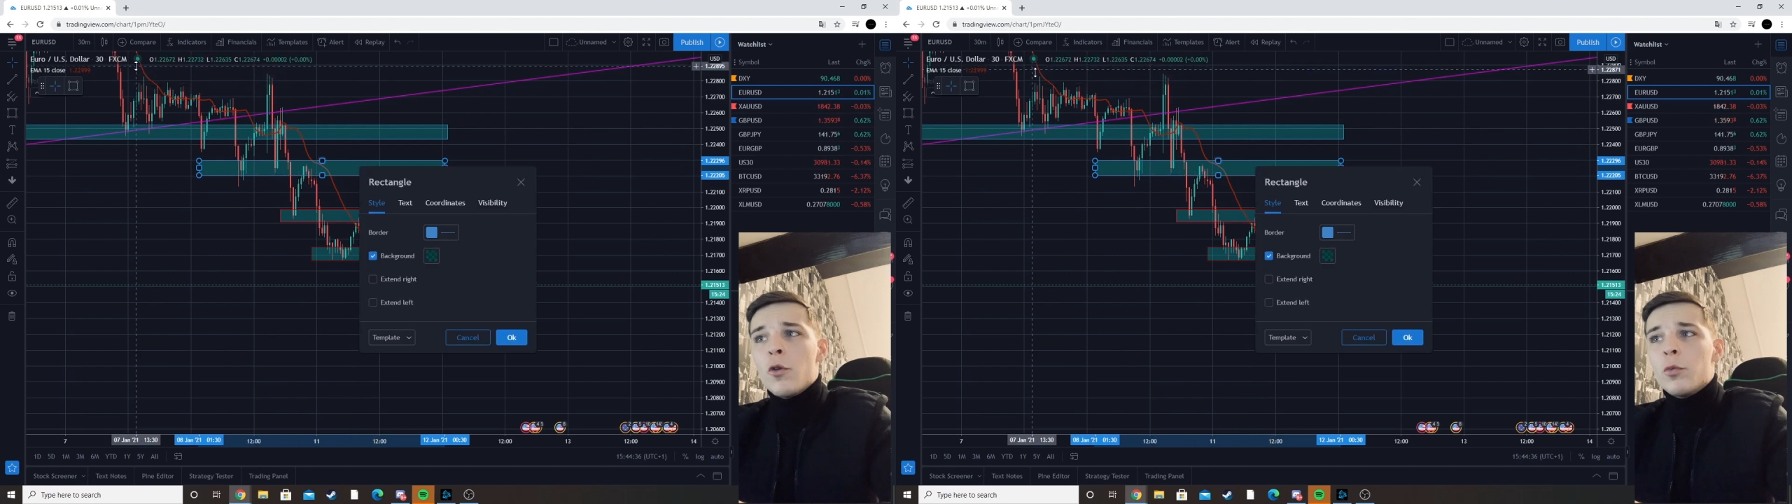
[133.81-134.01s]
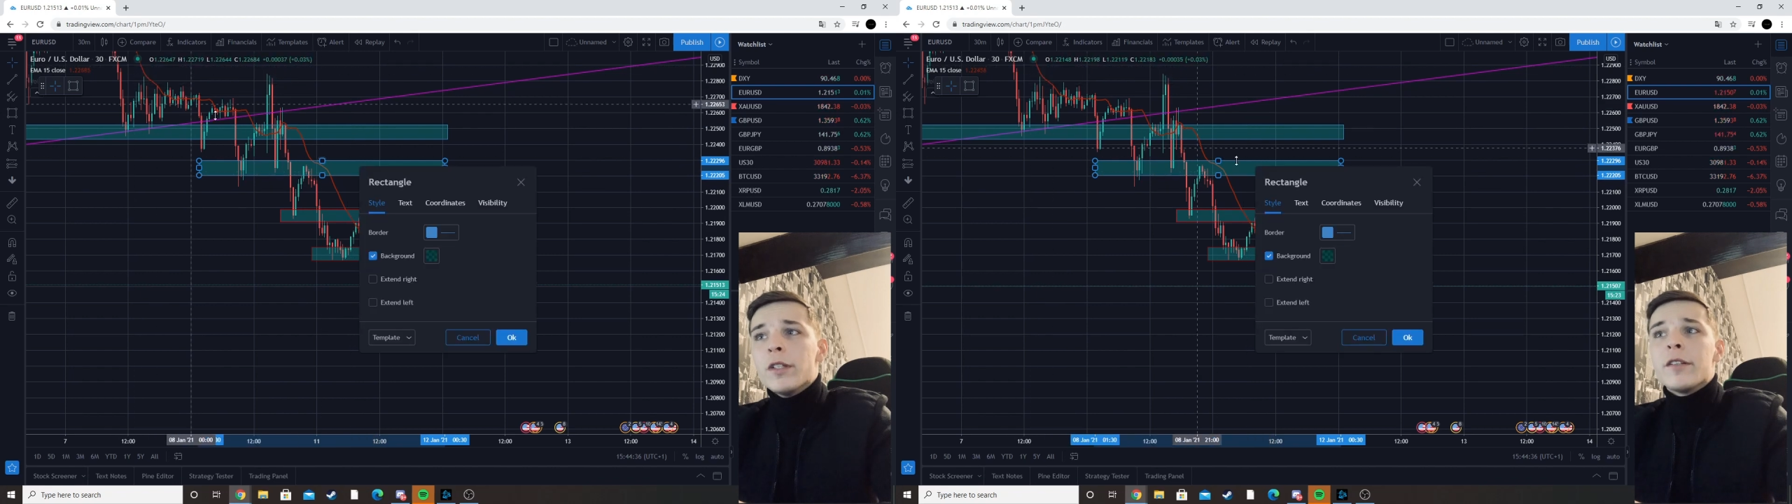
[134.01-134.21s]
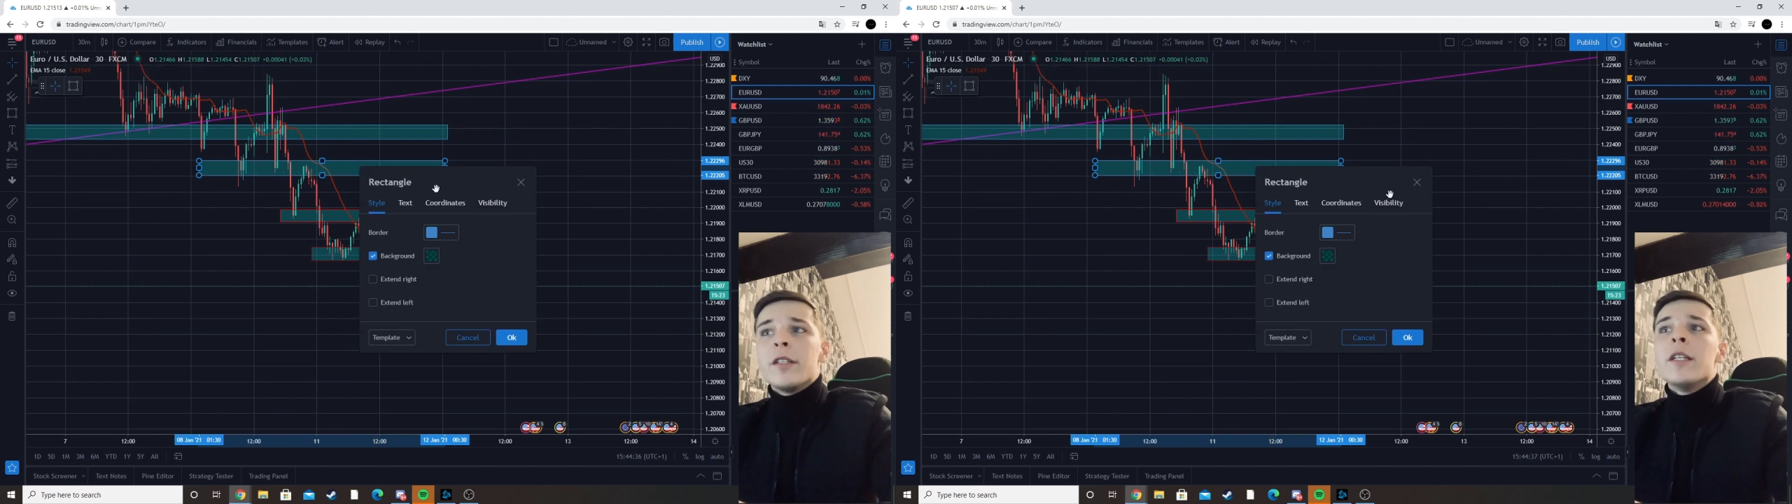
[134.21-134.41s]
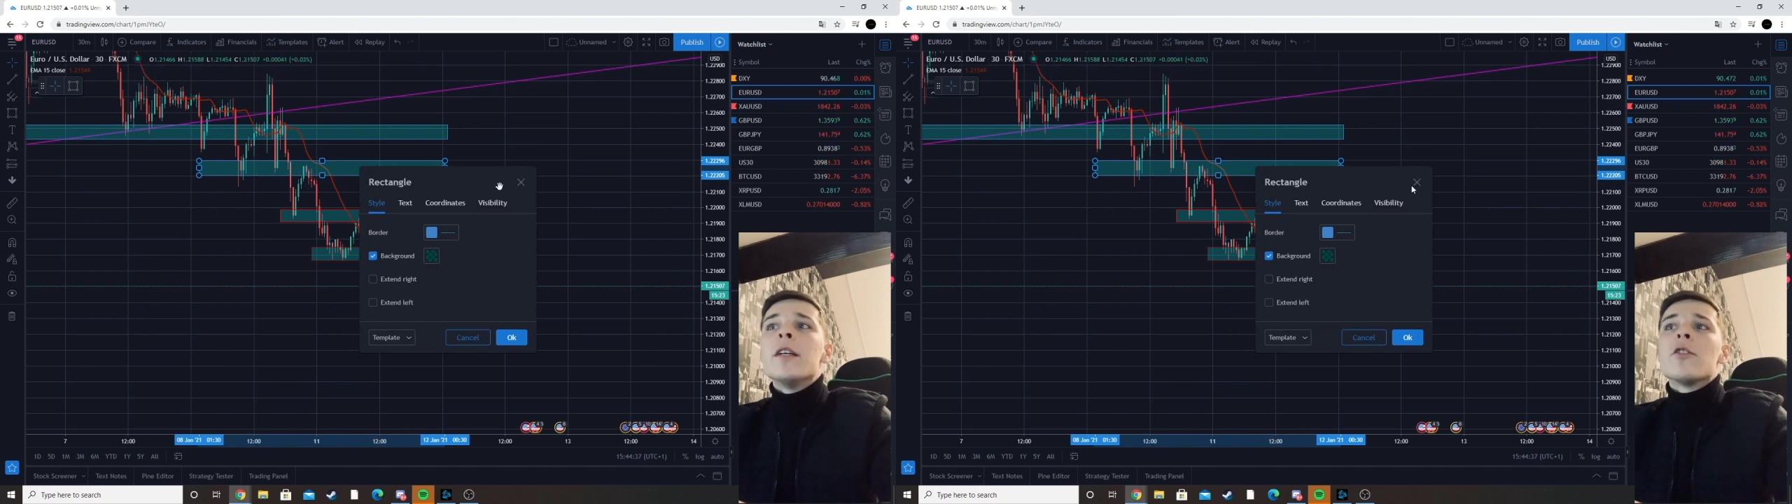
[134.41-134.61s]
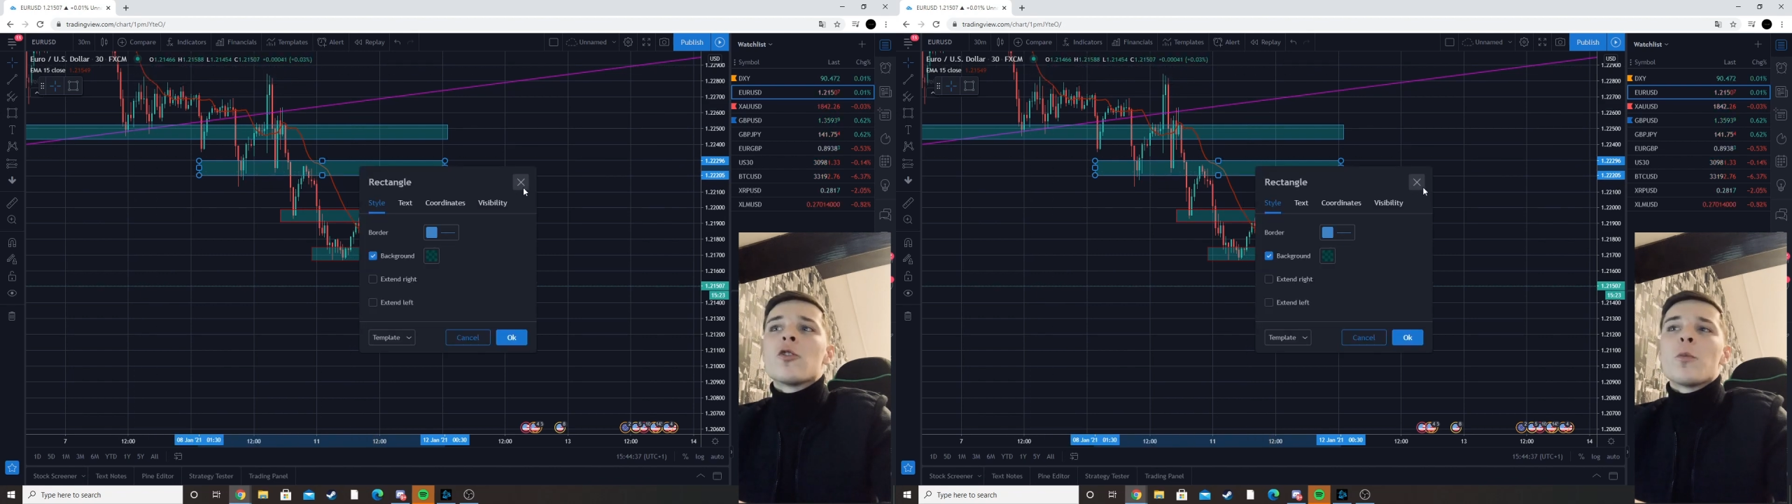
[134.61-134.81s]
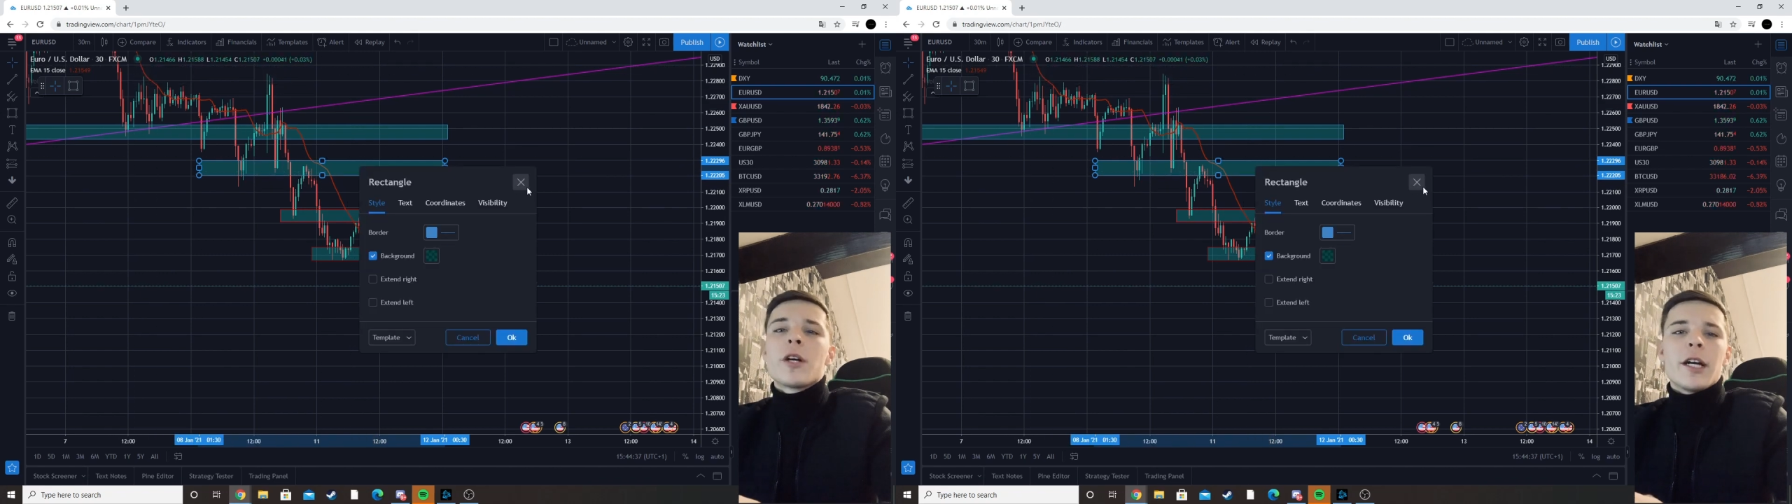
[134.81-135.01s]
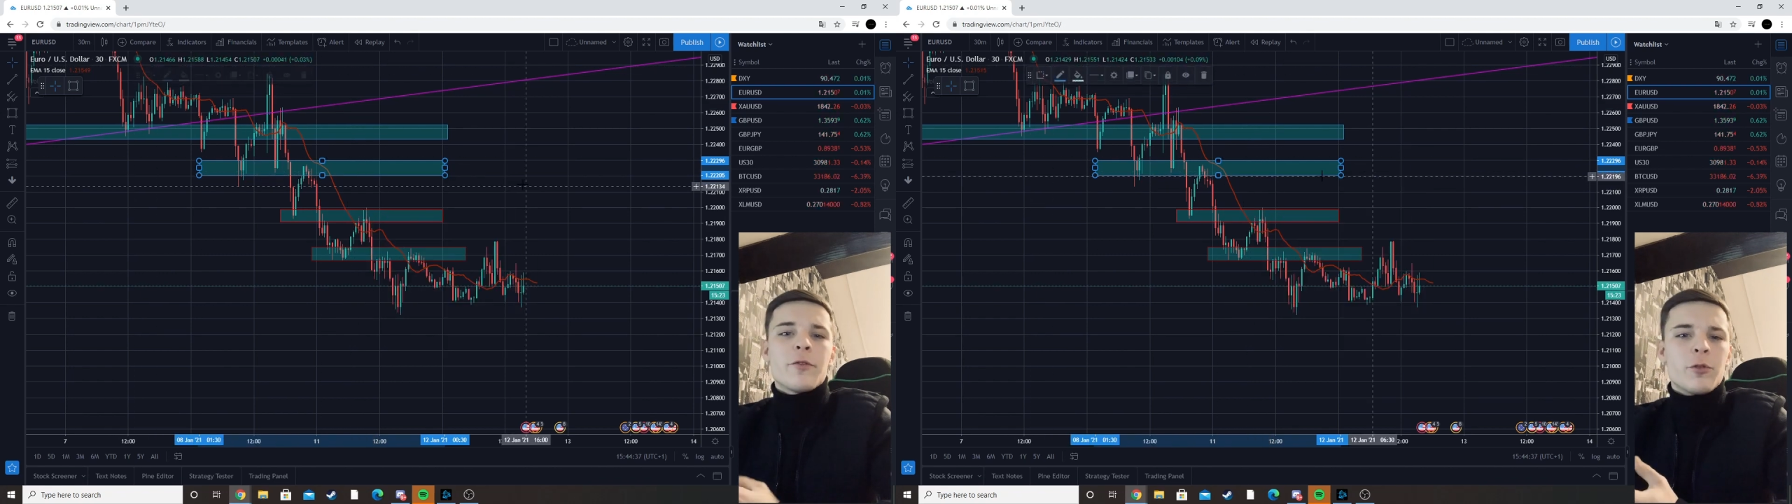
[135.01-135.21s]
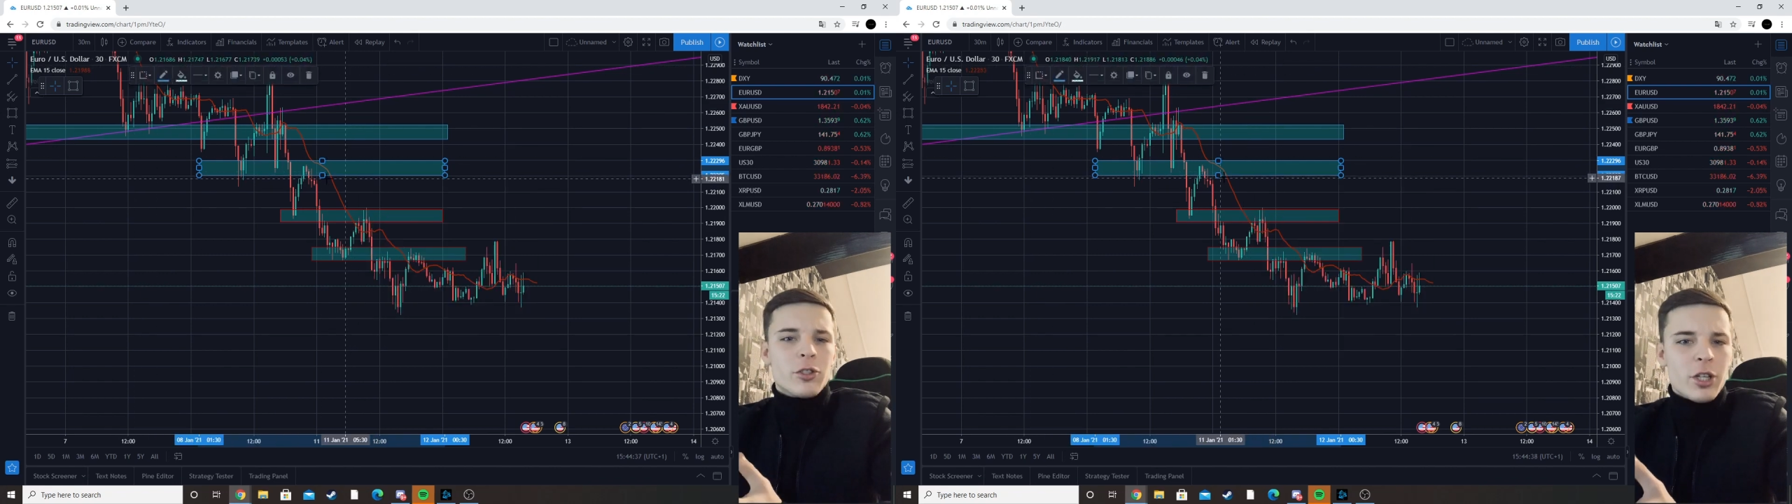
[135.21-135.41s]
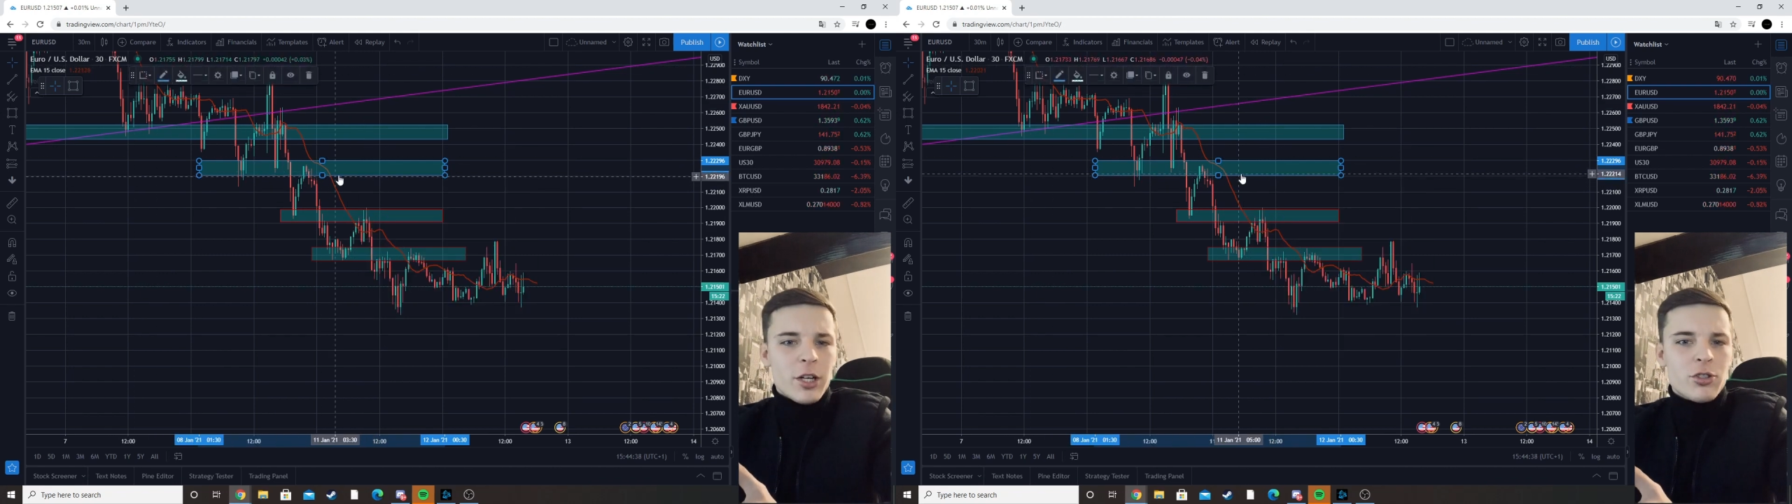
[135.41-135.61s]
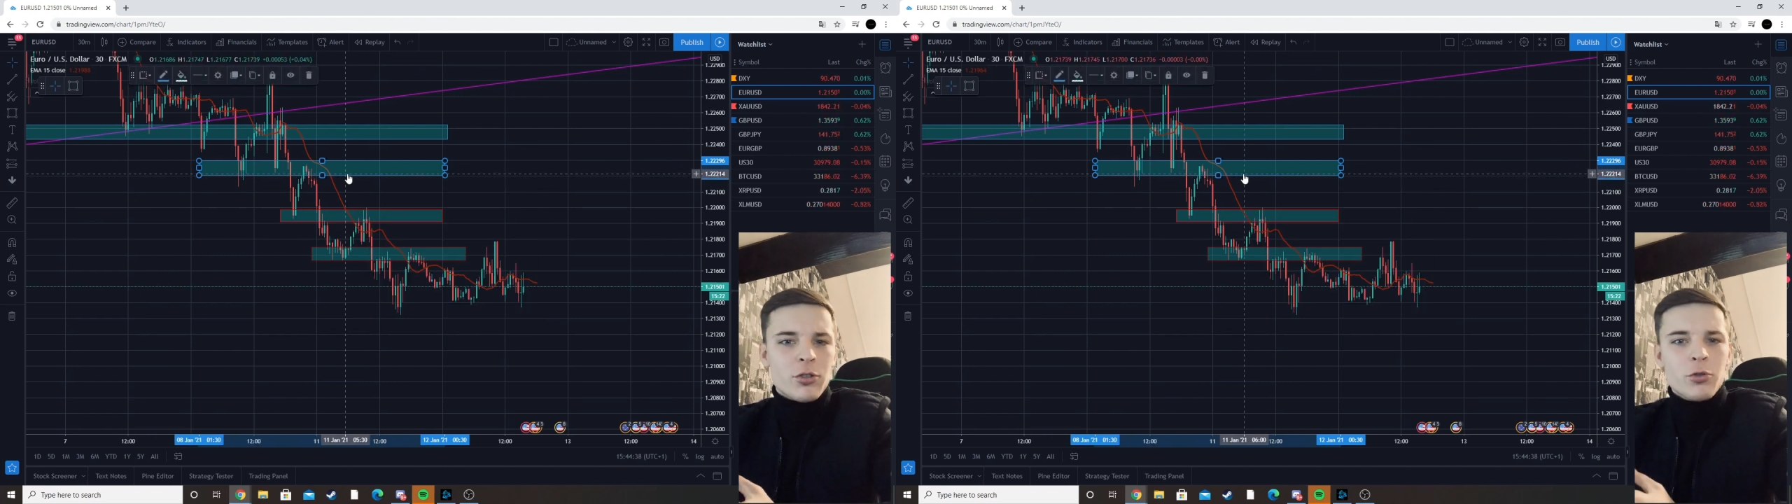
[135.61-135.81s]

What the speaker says: we see some kind of rejection